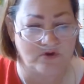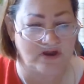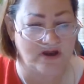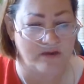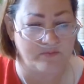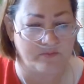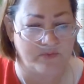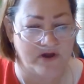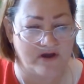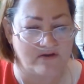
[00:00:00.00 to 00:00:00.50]

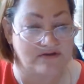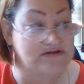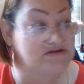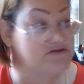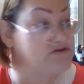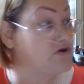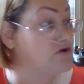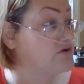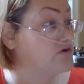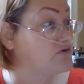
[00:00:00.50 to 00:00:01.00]
eyebrow is
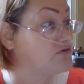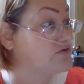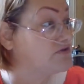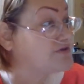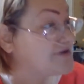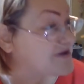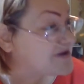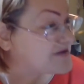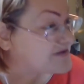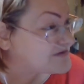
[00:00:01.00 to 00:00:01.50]
darker than
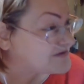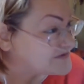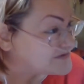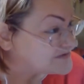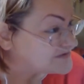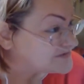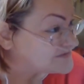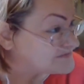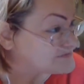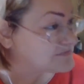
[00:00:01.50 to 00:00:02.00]
the other?
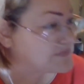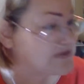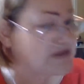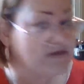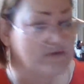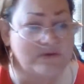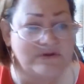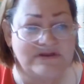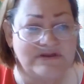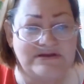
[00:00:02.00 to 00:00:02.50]

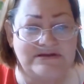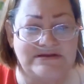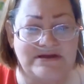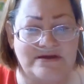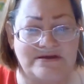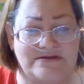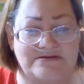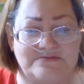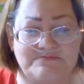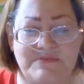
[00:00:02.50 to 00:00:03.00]
It really
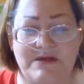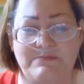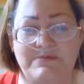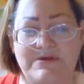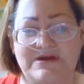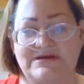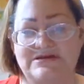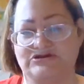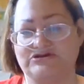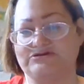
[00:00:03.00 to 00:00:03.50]
does. Maybe
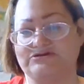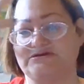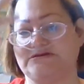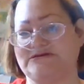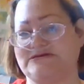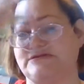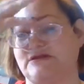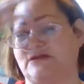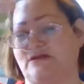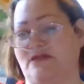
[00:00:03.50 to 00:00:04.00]
it's
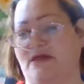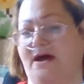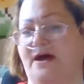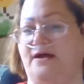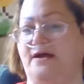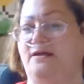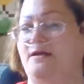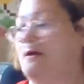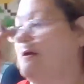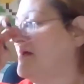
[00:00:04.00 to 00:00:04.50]
just the
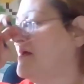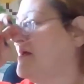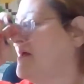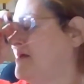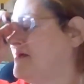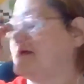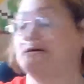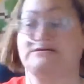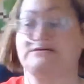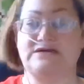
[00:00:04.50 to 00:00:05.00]
light,
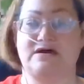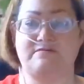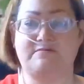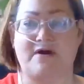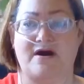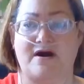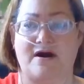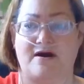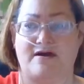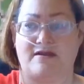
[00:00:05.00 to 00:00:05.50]
because I've
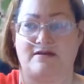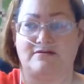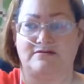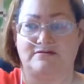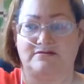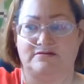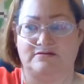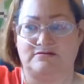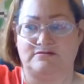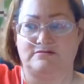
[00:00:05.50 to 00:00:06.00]
got,
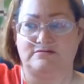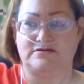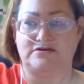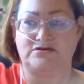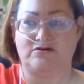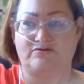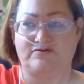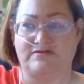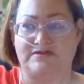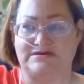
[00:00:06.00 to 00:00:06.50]

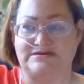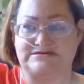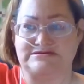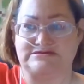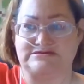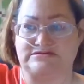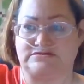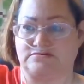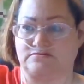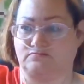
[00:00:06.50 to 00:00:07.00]

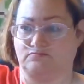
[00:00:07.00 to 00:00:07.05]
this